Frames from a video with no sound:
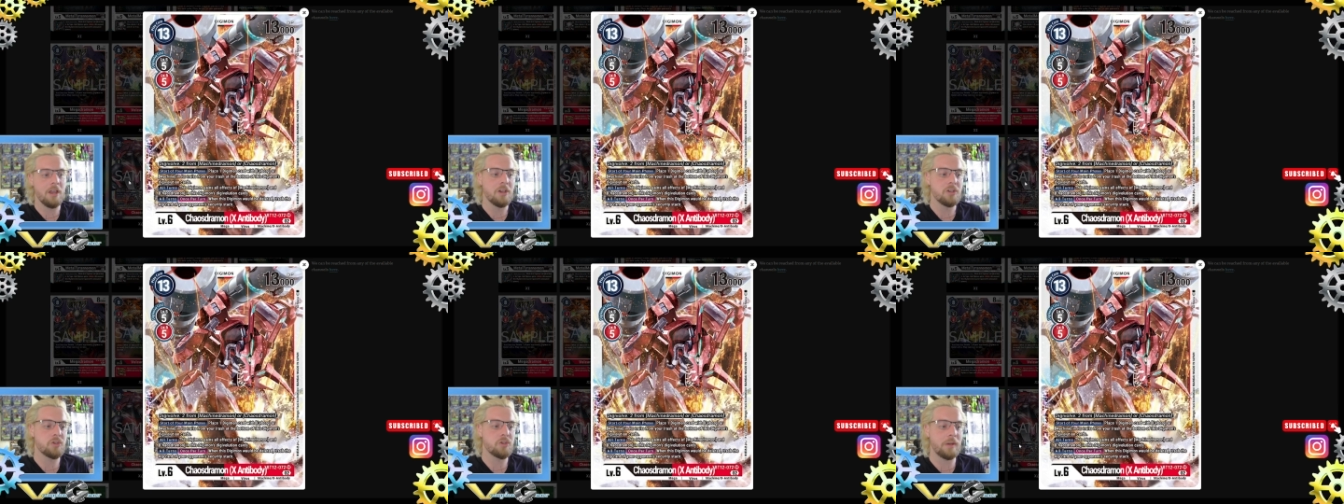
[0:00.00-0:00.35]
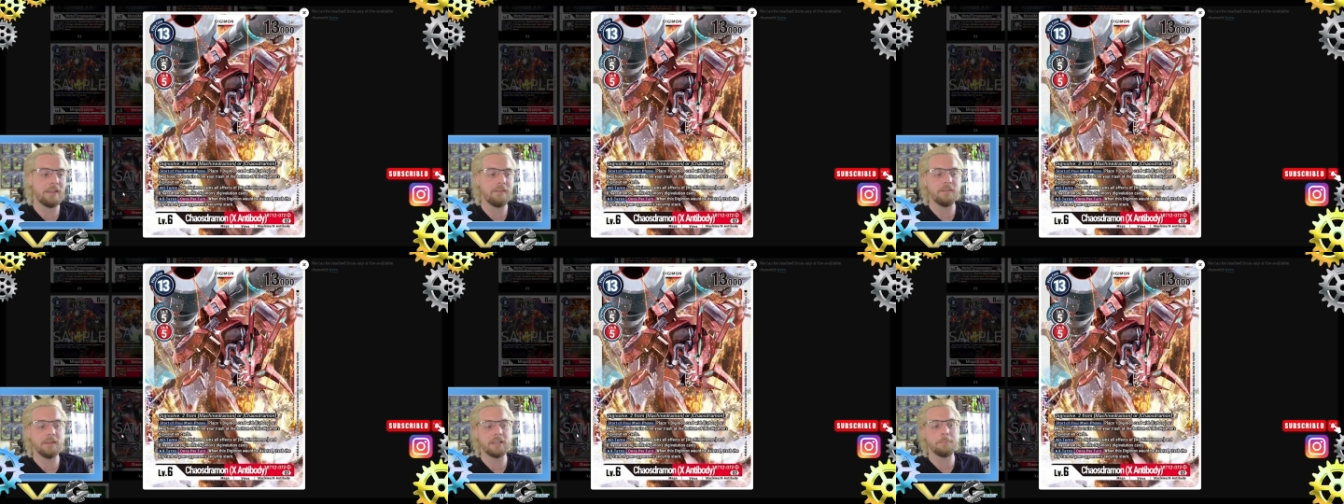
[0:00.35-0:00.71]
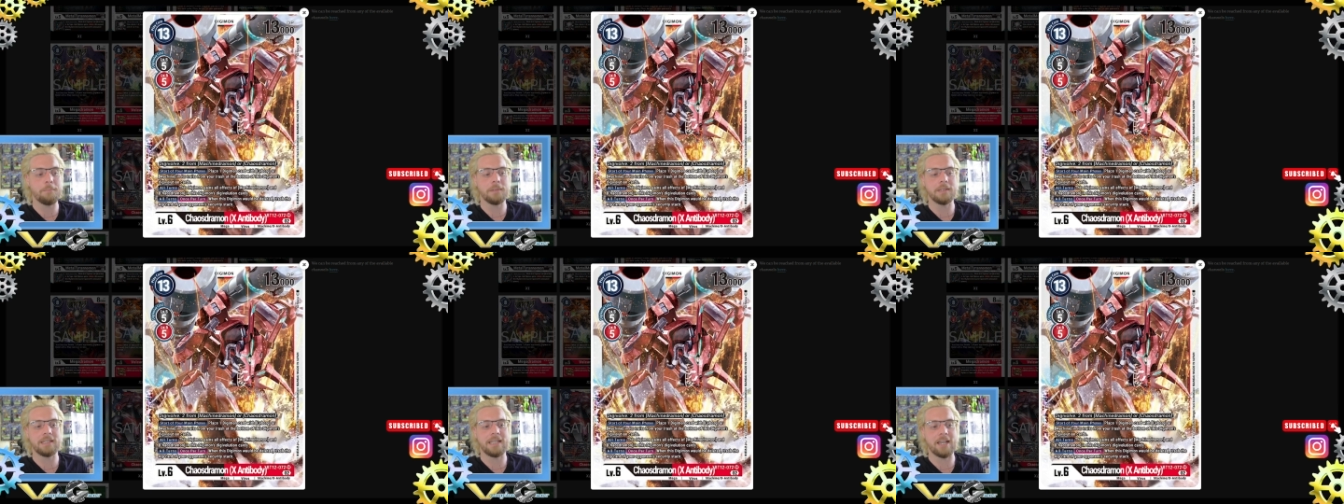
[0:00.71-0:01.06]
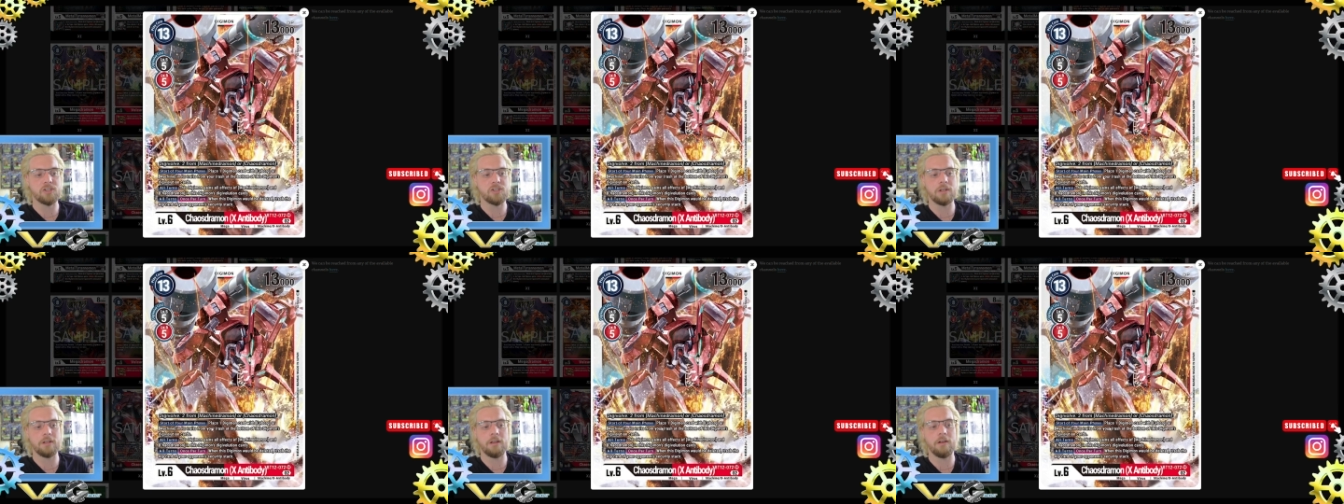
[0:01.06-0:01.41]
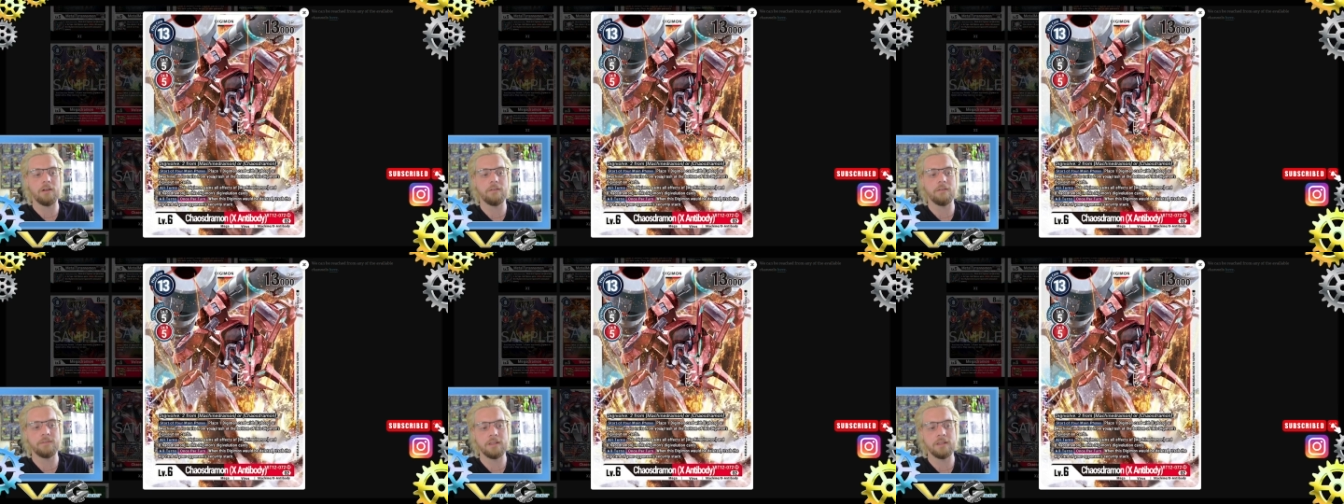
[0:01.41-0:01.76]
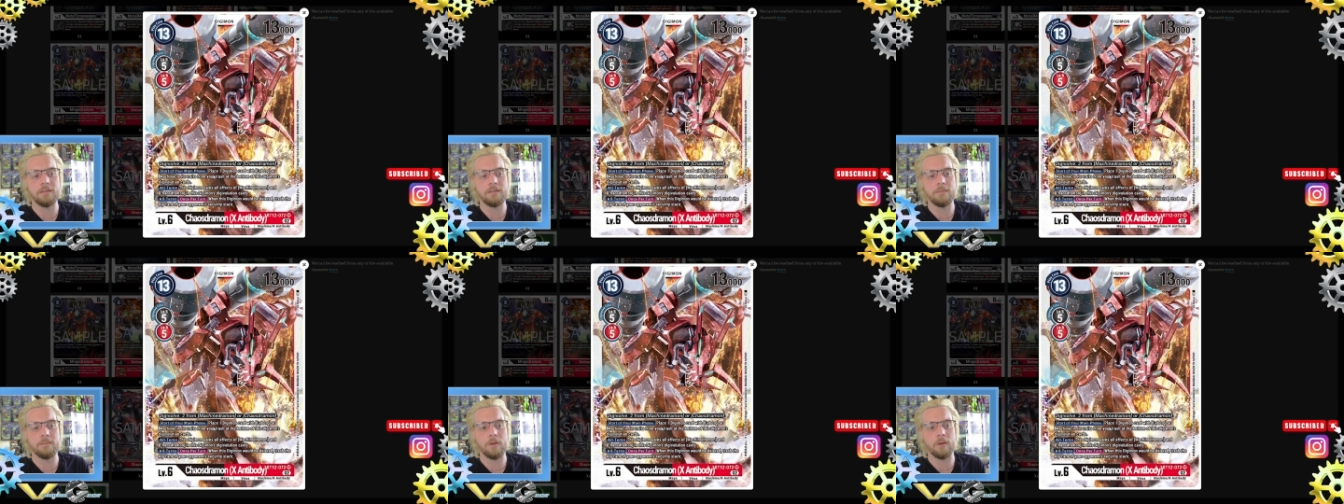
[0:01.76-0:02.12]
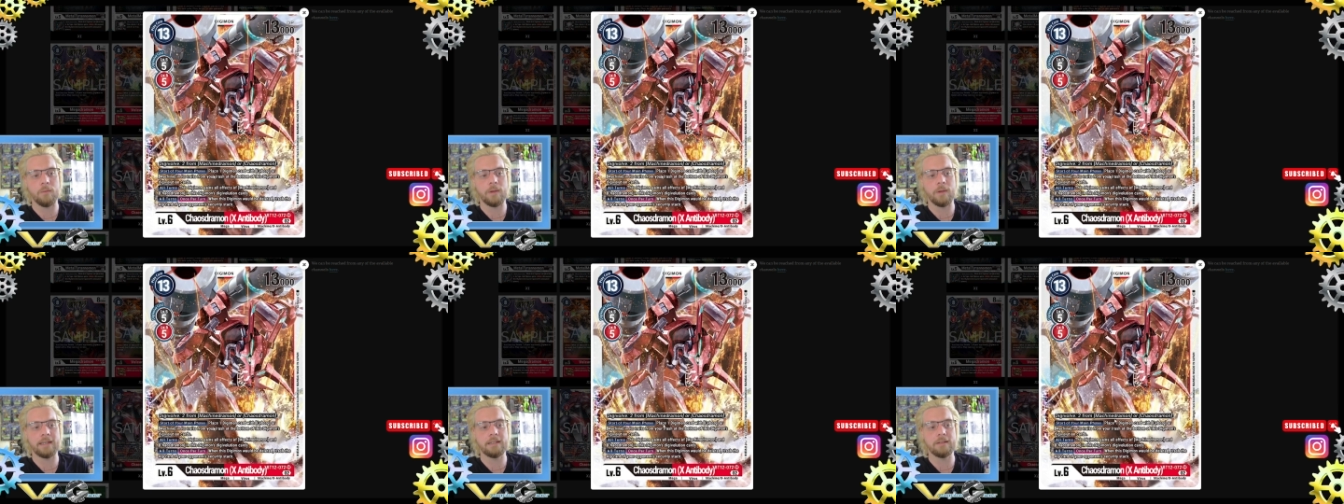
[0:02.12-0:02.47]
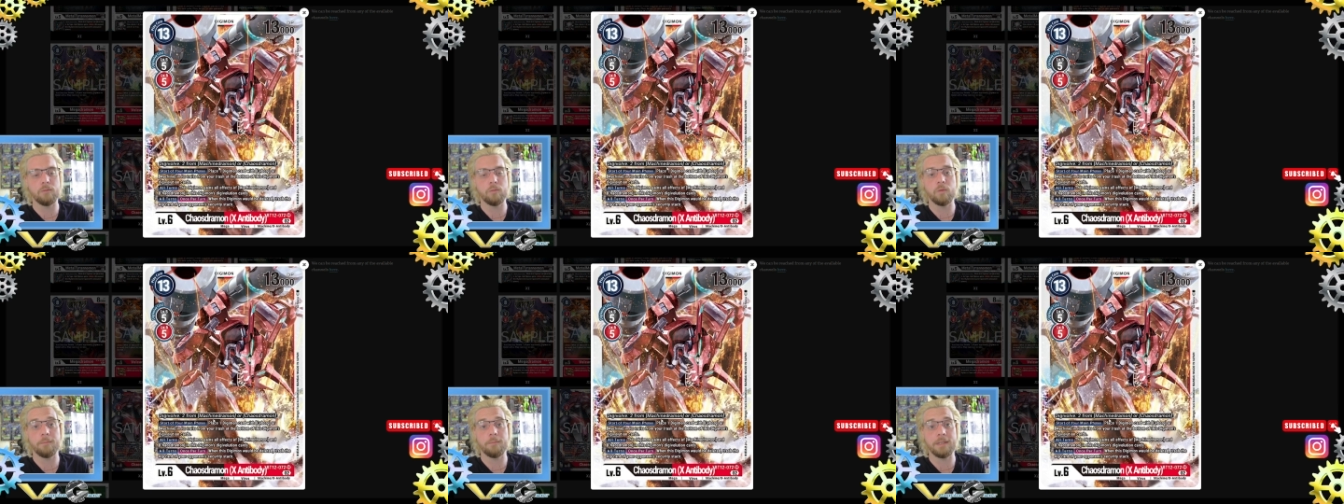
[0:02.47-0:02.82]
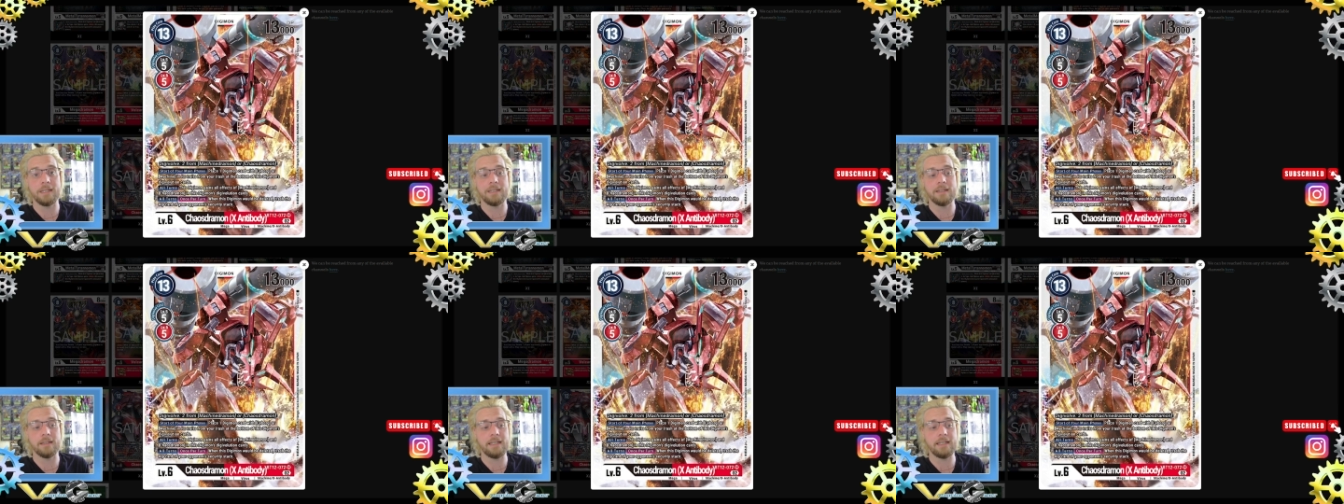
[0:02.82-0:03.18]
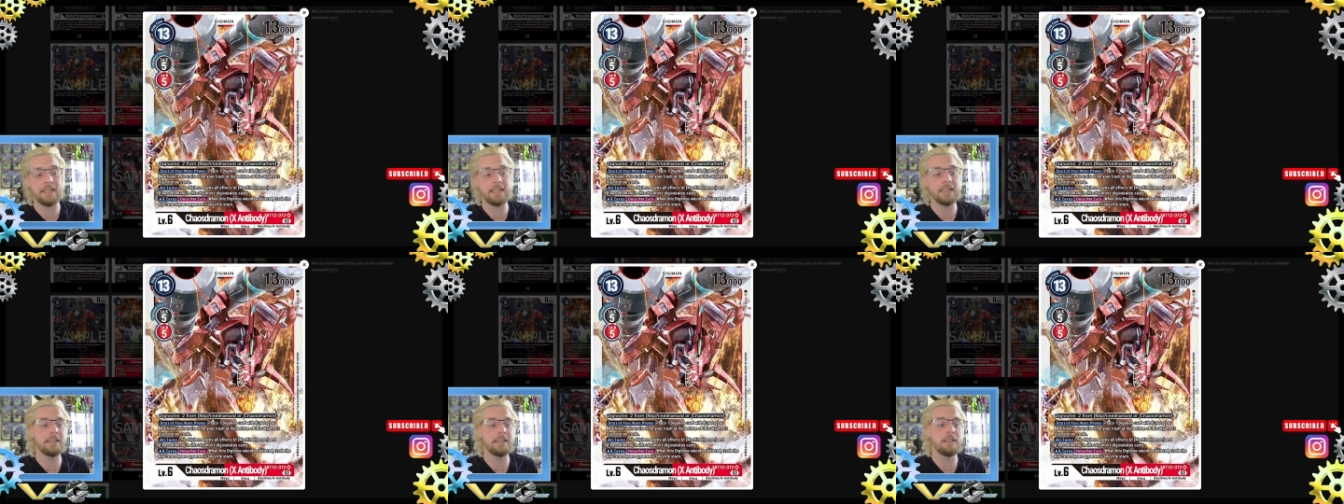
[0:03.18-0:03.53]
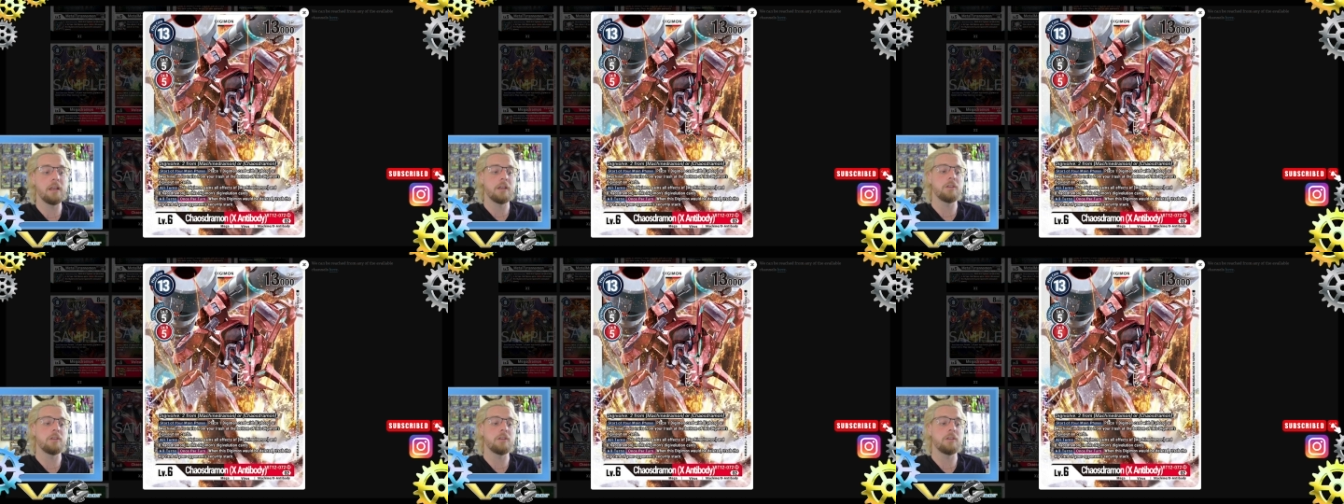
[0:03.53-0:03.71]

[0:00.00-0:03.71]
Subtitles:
So even the protection of when would be deleted,